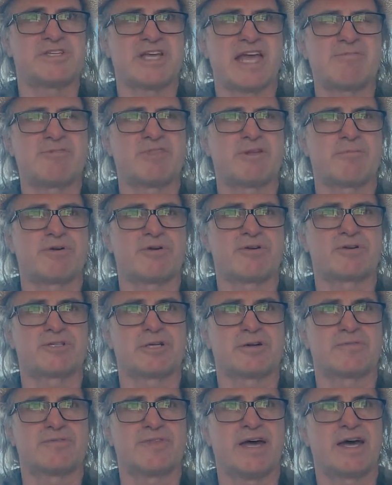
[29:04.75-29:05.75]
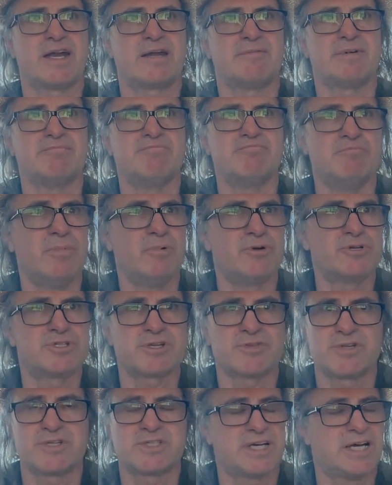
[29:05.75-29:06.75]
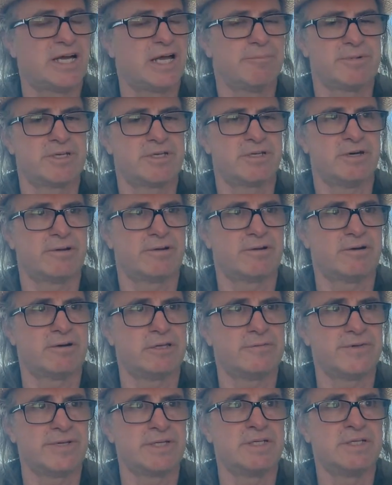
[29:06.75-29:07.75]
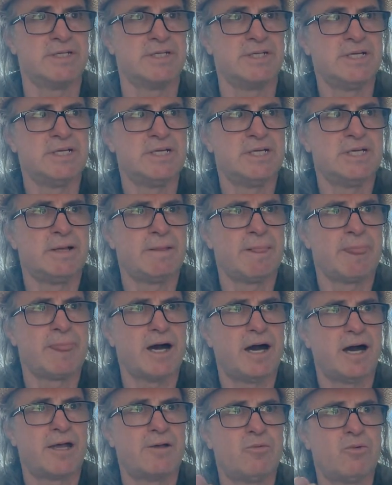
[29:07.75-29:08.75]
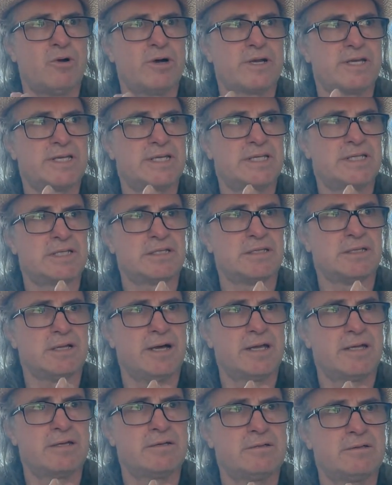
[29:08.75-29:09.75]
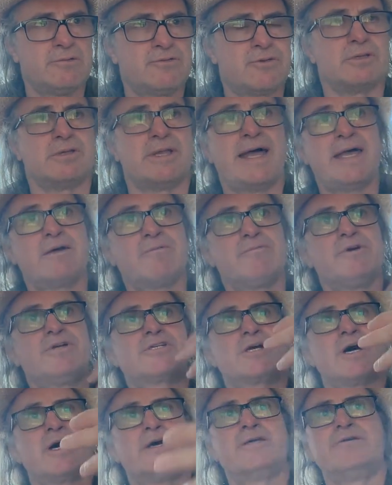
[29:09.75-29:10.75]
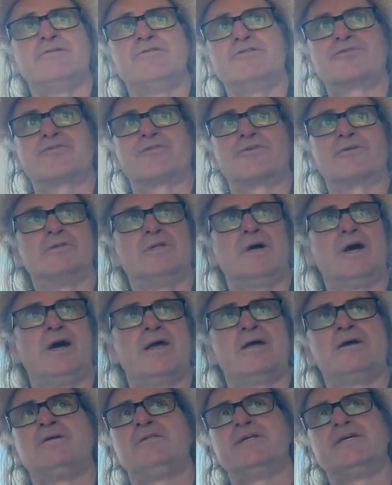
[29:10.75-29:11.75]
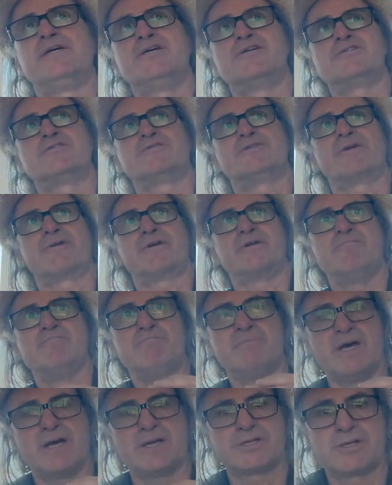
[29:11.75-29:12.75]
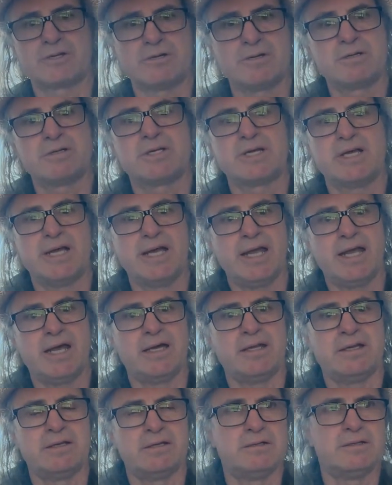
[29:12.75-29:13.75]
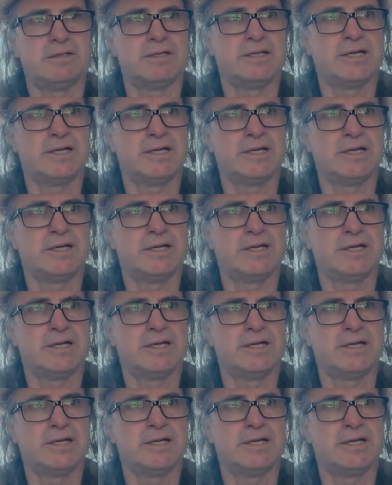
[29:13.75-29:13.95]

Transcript: able to preserve that most of the time, but not all of it. I wanted Lyle, the language I use for Lyle is very measured and